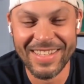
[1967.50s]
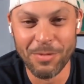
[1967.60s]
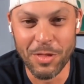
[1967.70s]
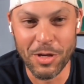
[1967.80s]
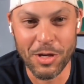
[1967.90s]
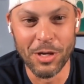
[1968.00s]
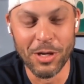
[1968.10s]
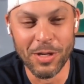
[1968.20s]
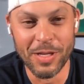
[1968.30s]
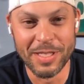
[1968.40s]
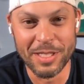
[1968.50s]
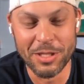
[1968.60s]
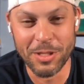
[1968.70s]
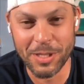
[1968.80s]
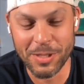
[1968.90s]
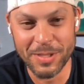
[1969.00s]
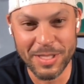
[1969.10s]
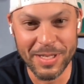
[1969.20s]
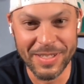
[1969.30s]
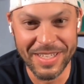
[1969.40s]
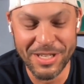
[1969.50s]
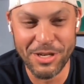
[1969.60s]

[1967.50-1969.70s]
with the call as it trickles out in